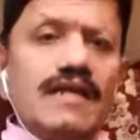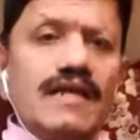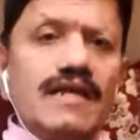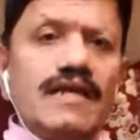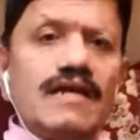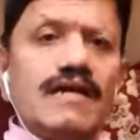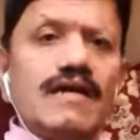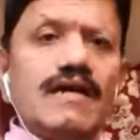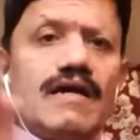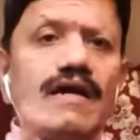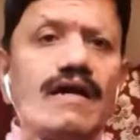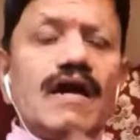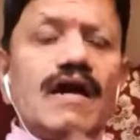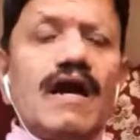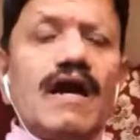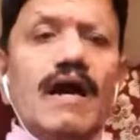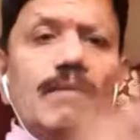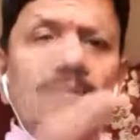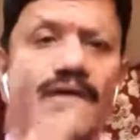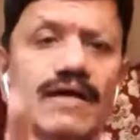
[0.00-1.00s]
link
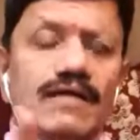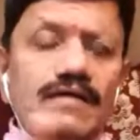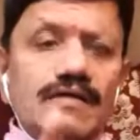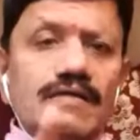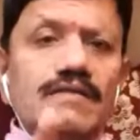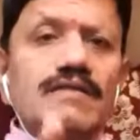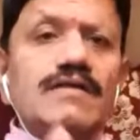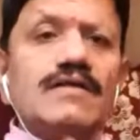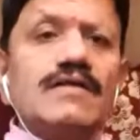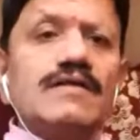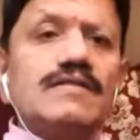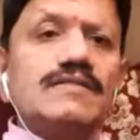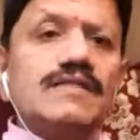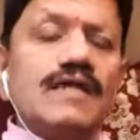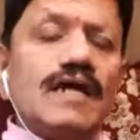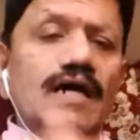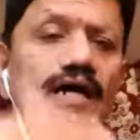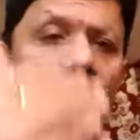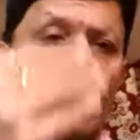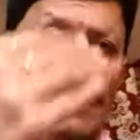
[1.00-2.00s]
among
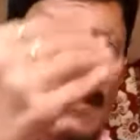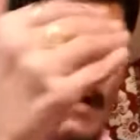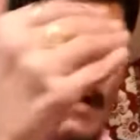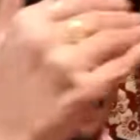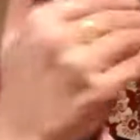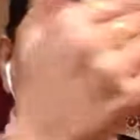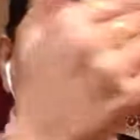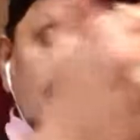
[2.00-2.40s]
the